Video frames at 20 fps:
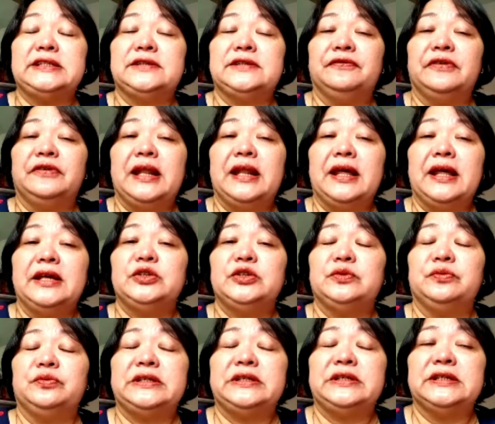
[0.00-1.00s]

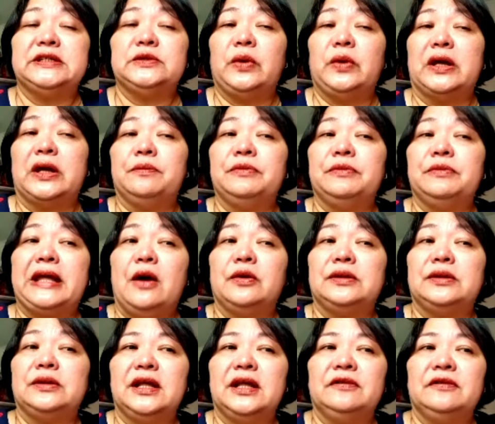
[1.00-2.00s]
Village, which is one of the
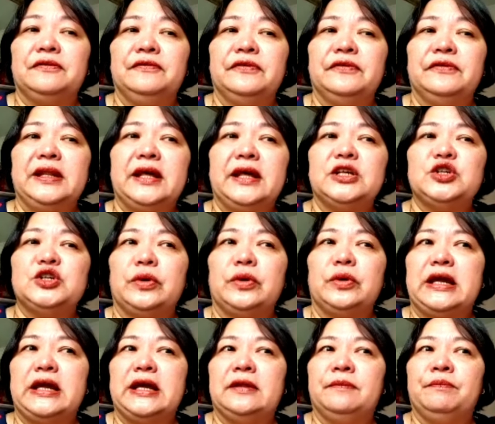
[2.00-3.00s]
outlet village
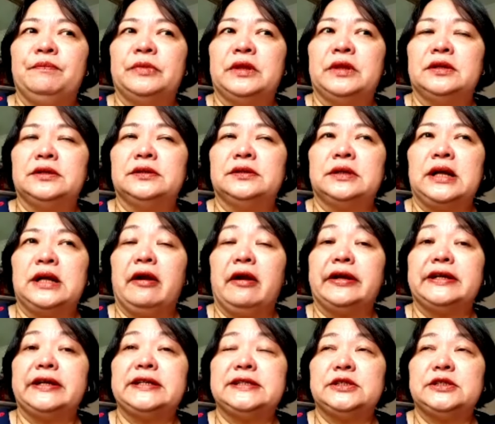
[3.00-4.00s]
wherein the
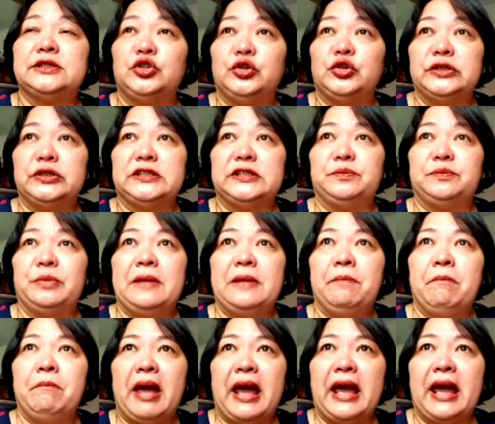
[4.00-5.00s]
Clark's shoes is
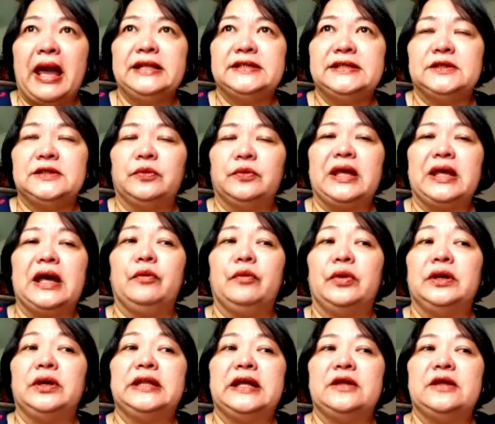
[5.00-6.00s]
being made. So
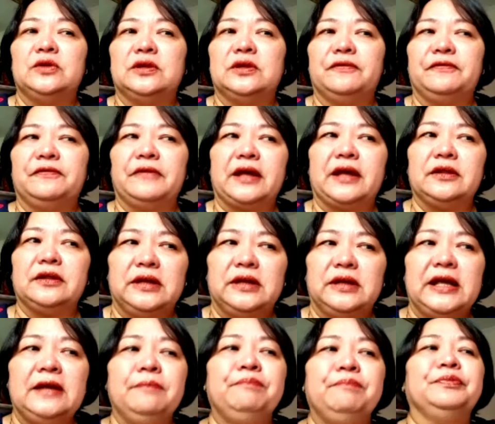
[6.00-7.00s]
we're near to the
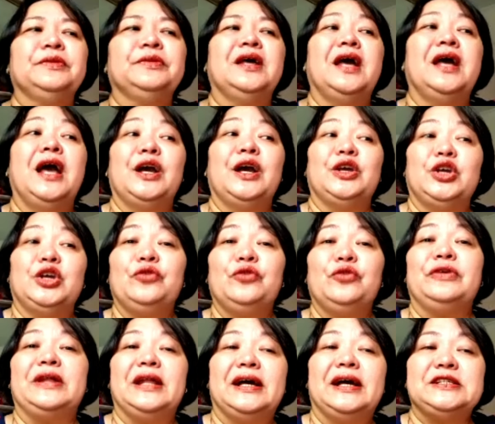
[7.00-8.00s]
factory.
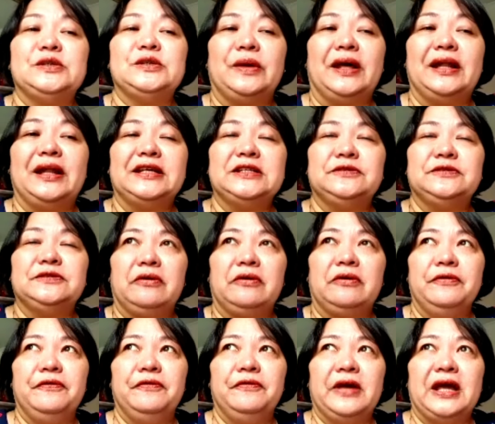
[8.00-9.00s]
Yeovil as well is
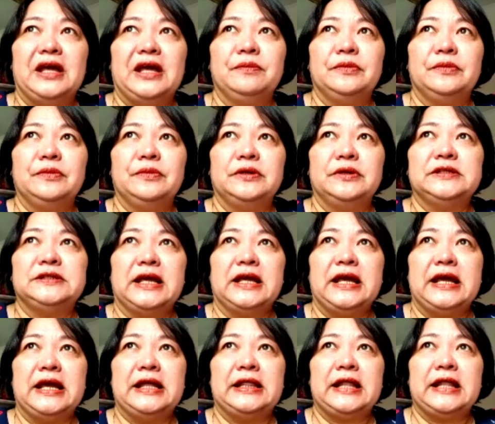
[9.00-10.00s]
very famous
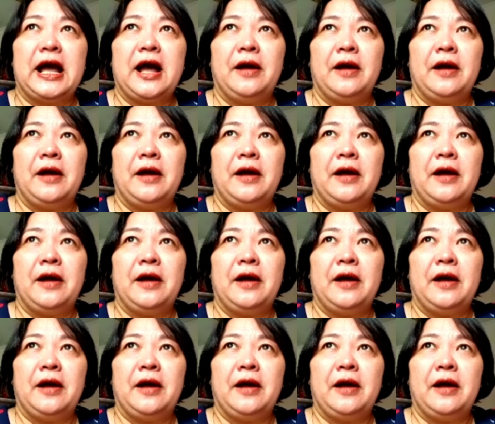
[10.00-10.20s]
in